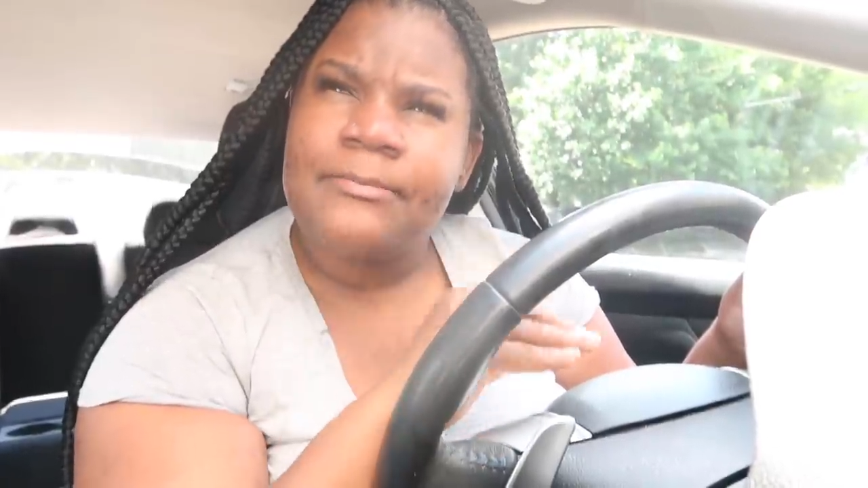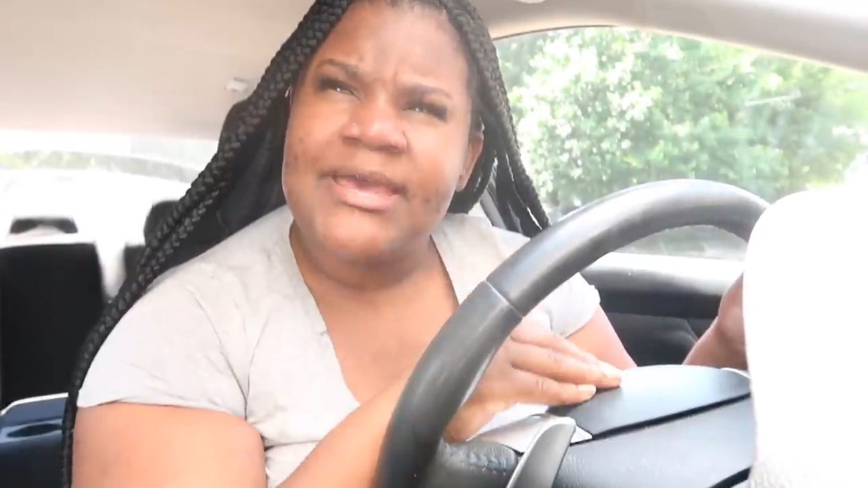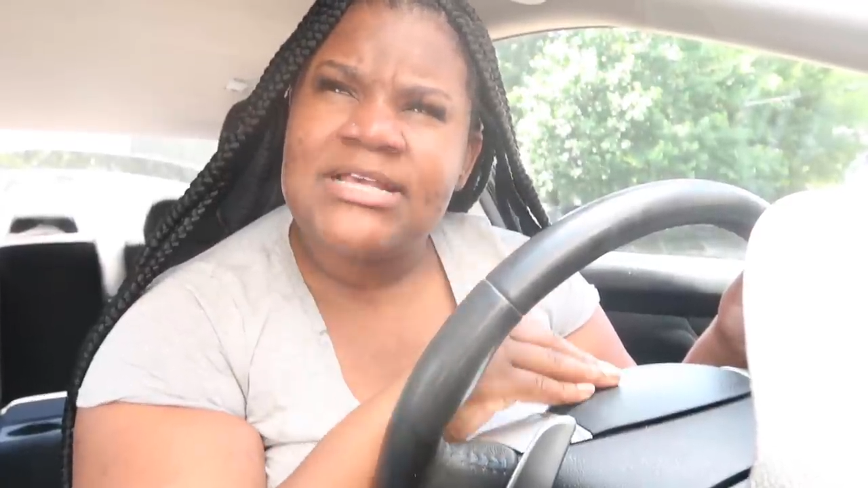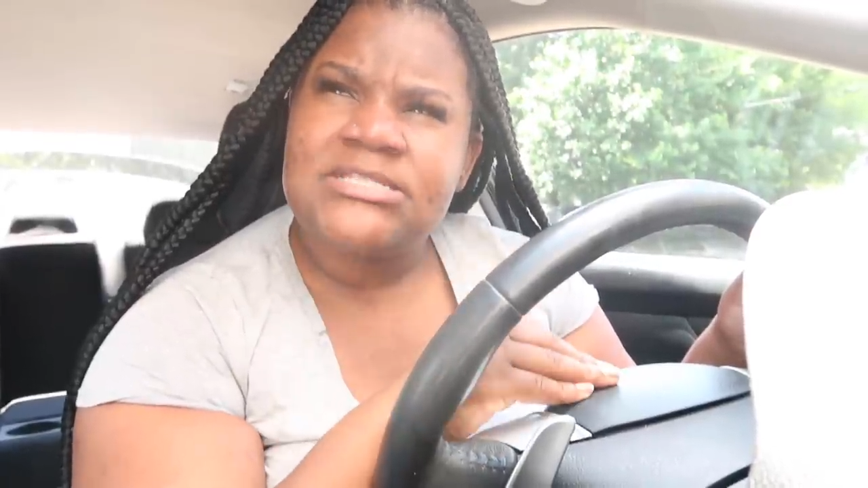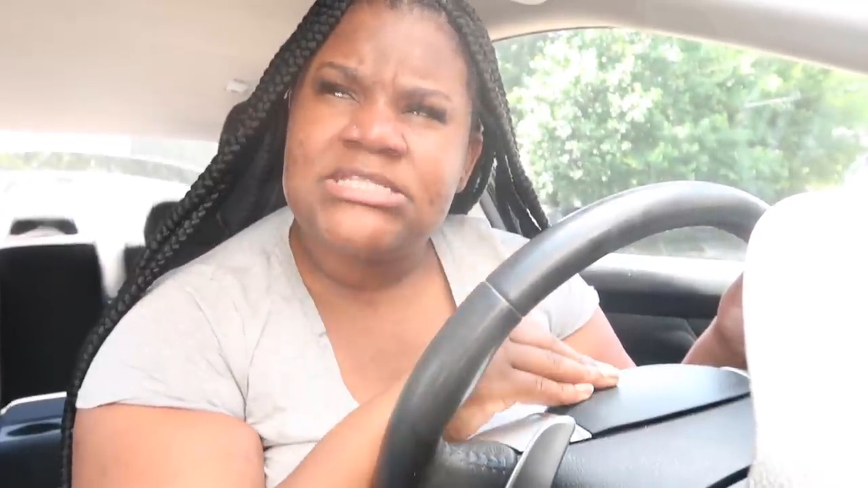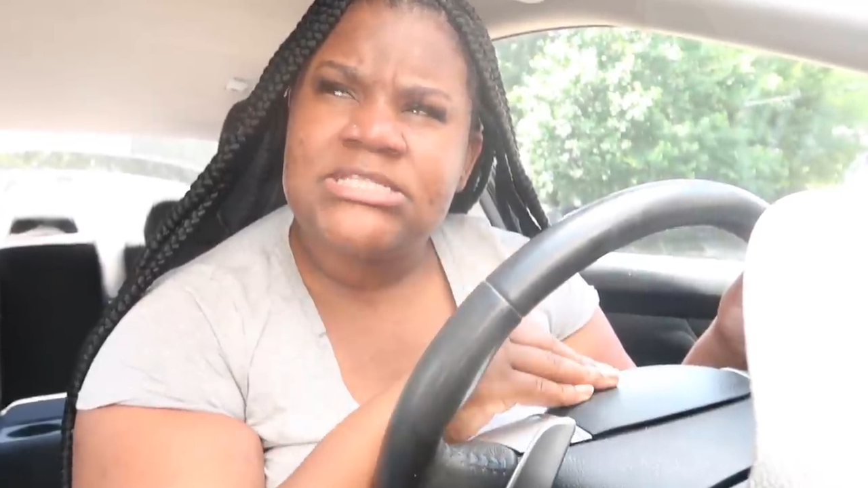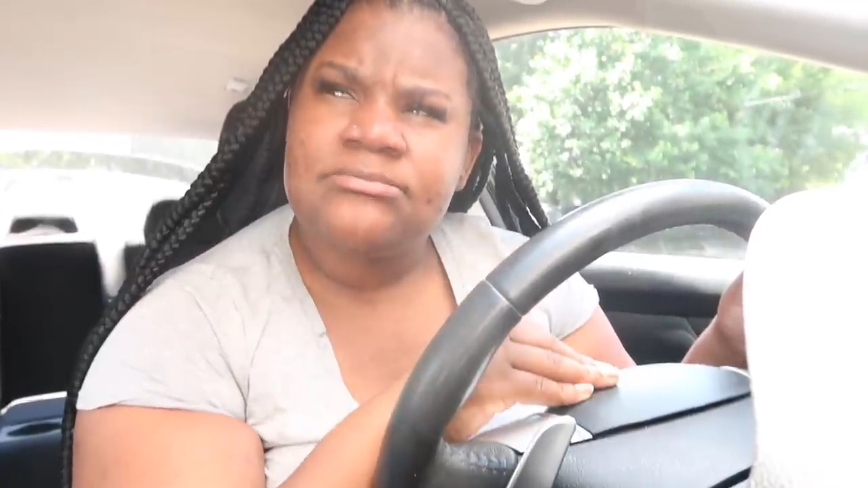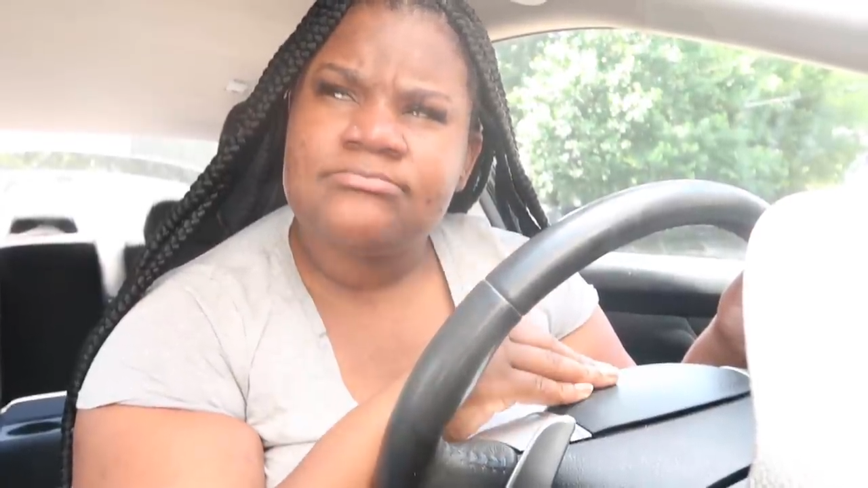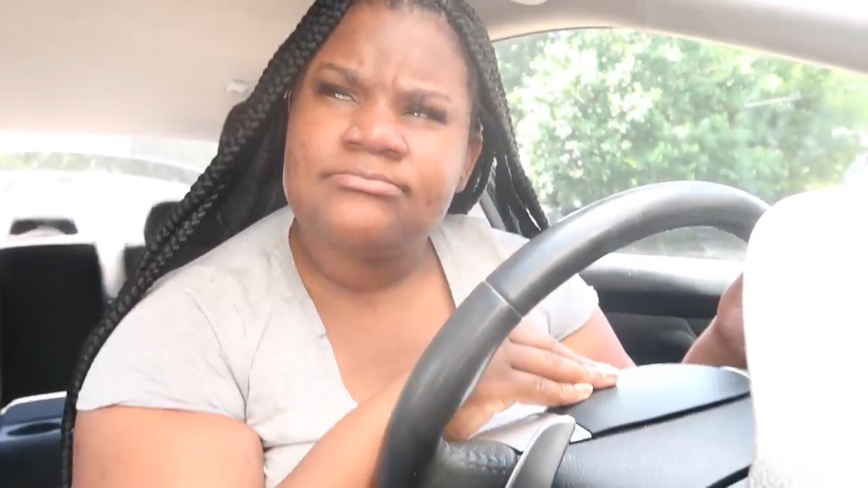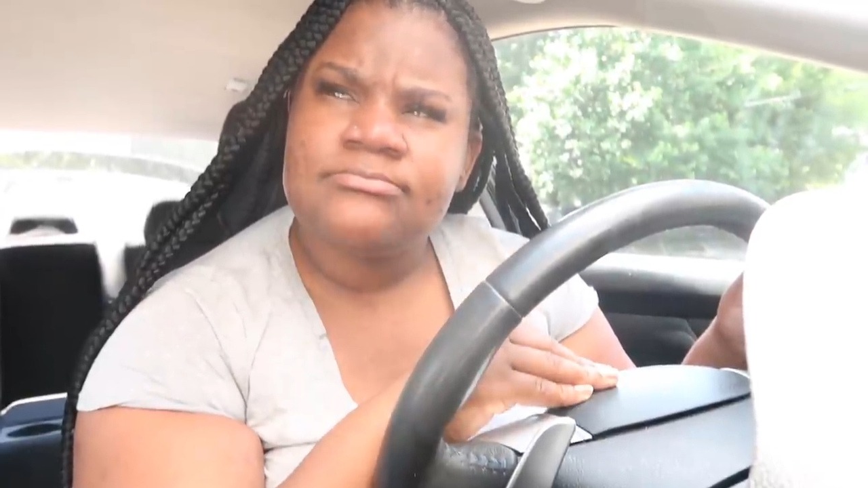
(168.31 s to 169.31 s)
mess?
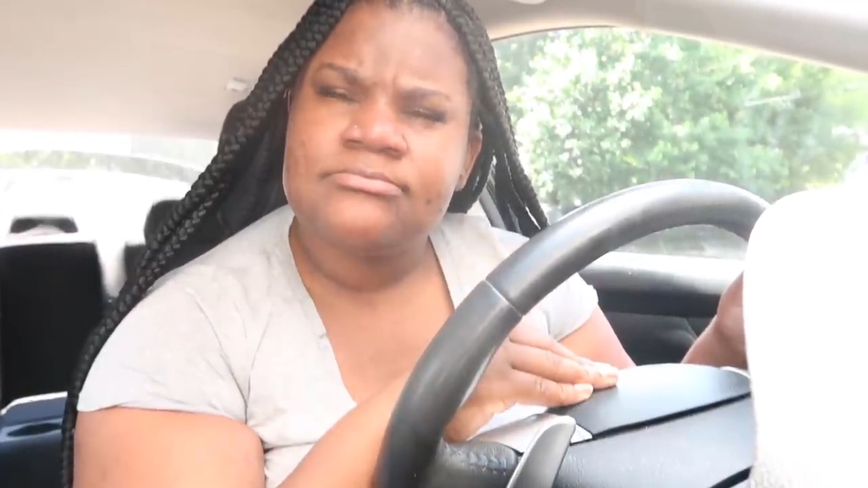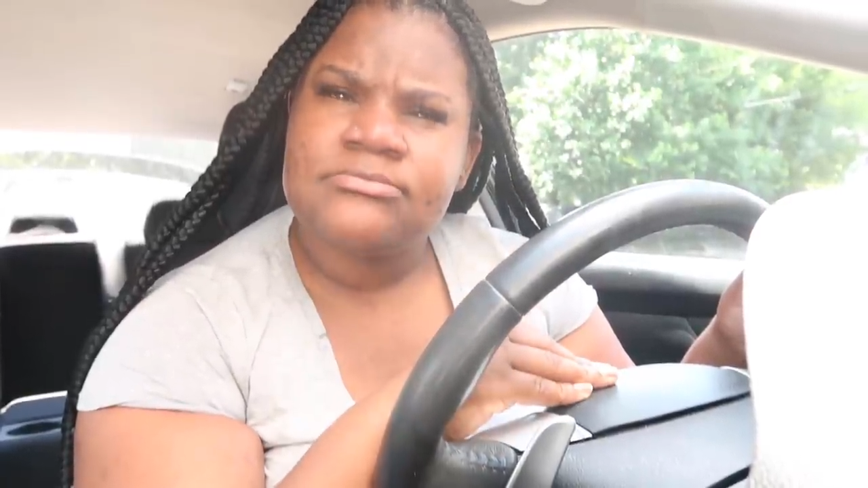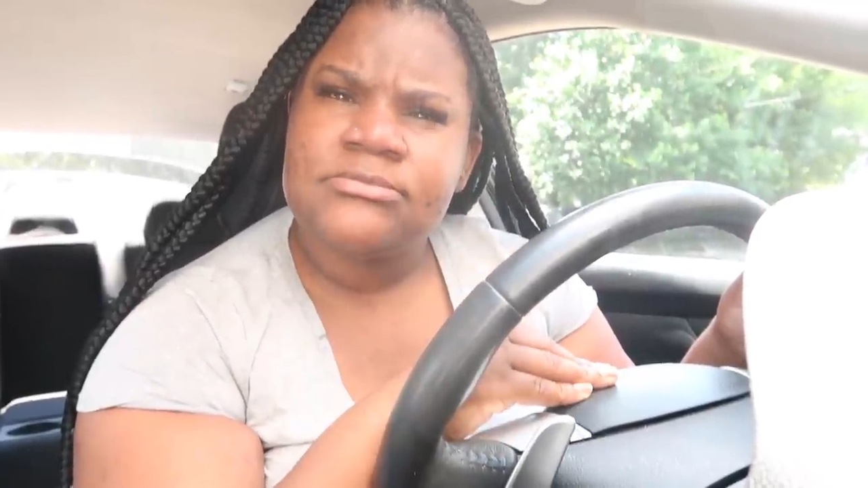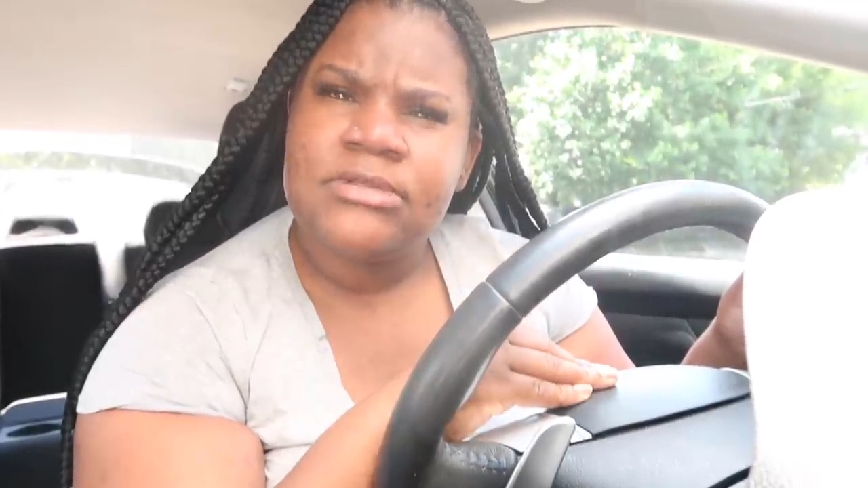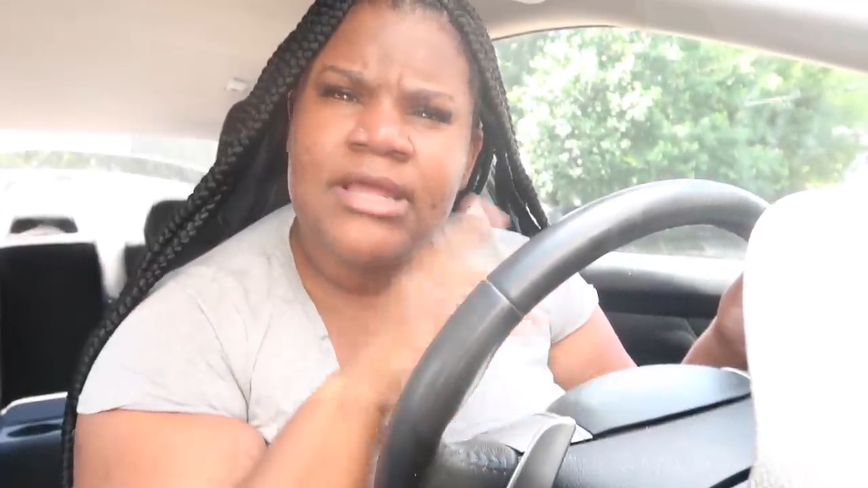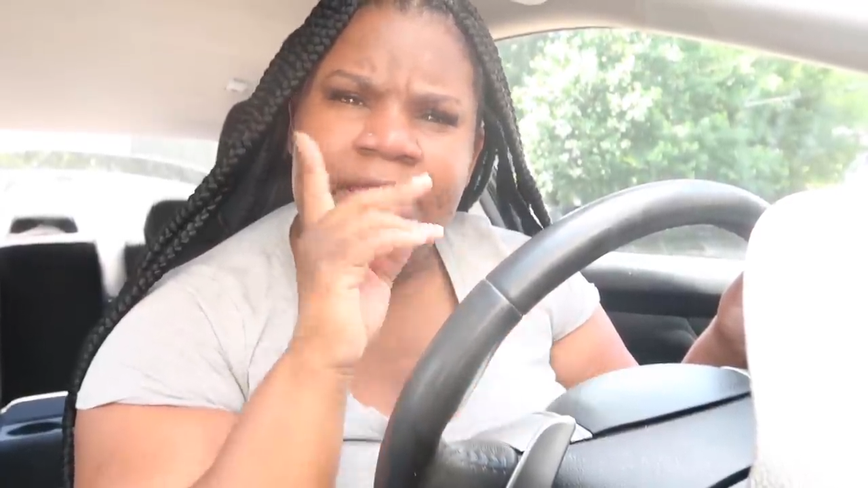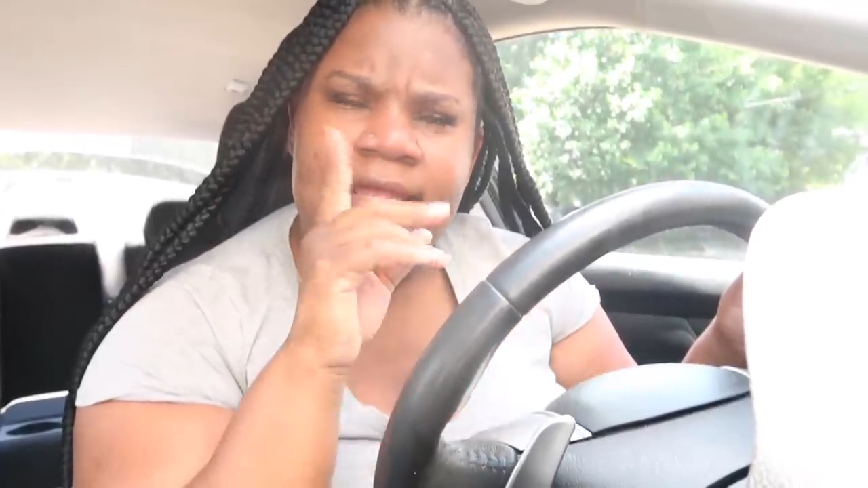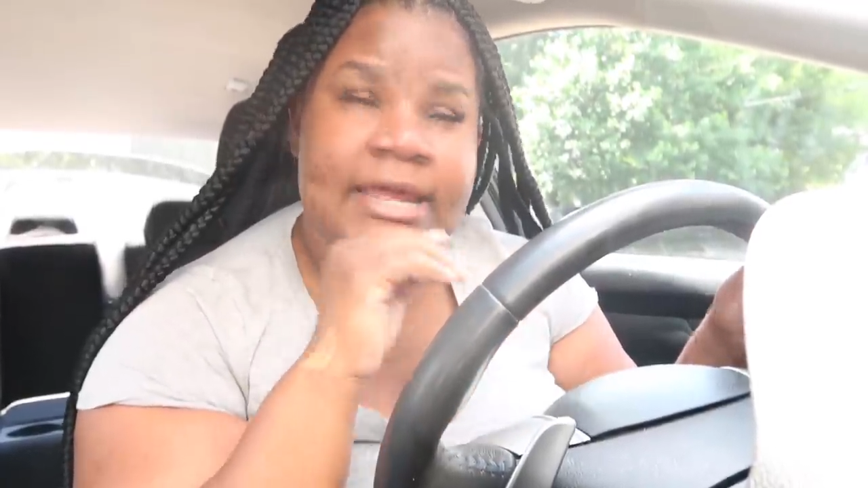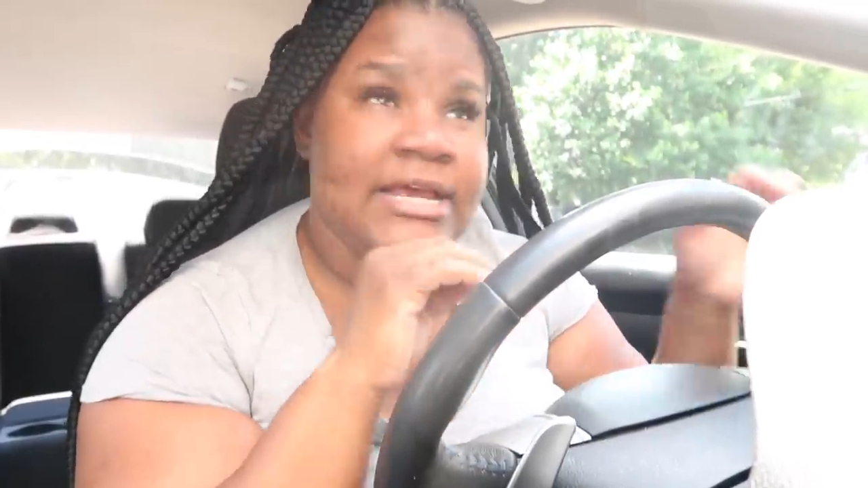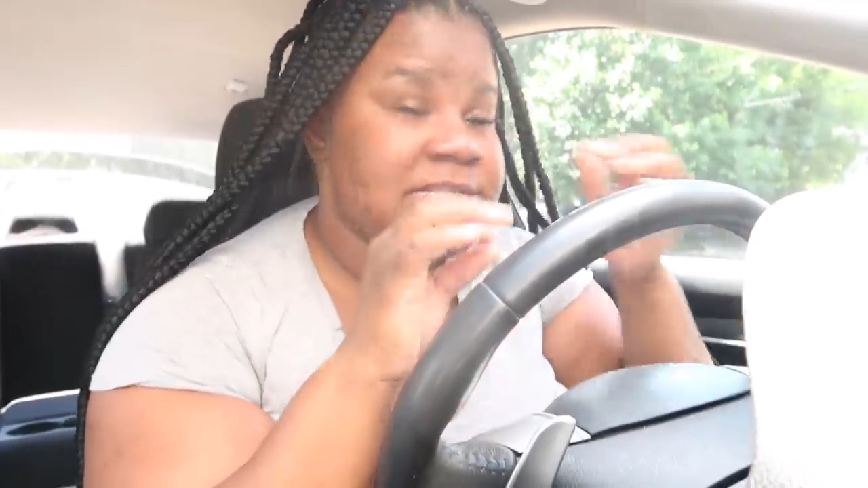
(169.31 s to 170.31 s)

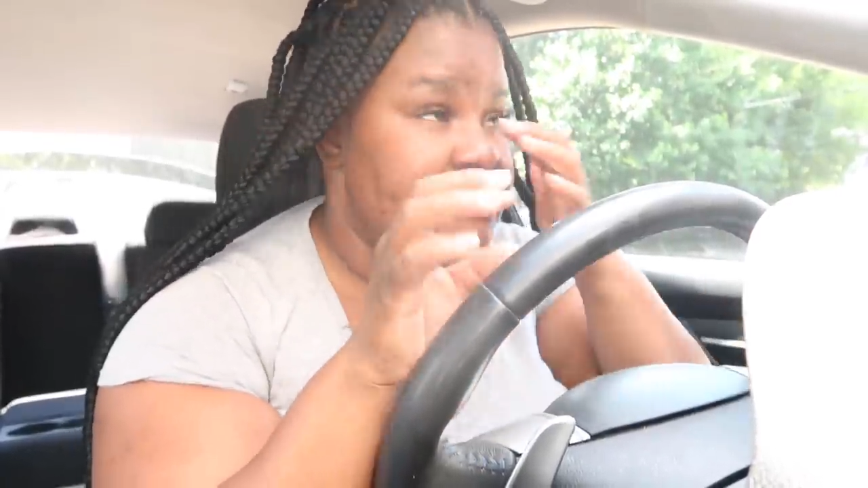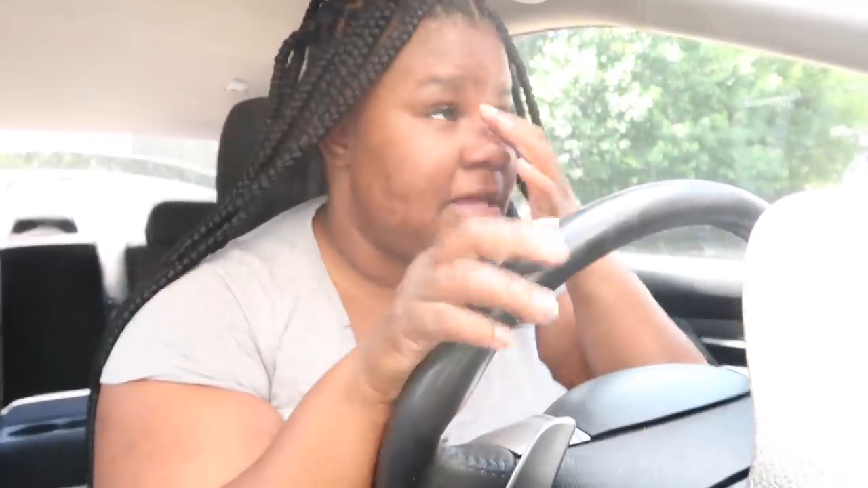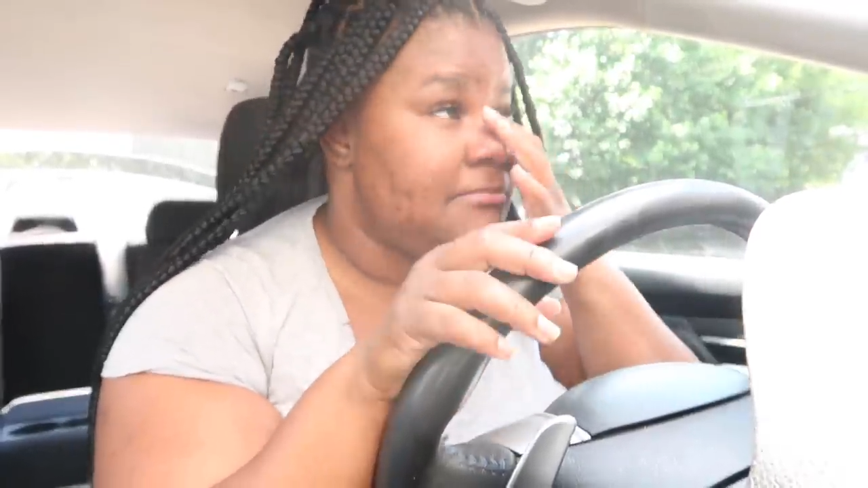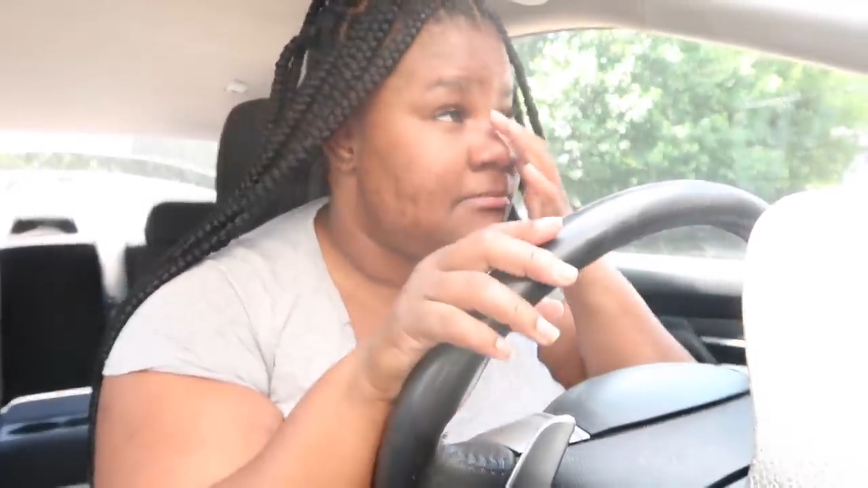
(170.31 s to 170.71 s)
Yeah, that's me.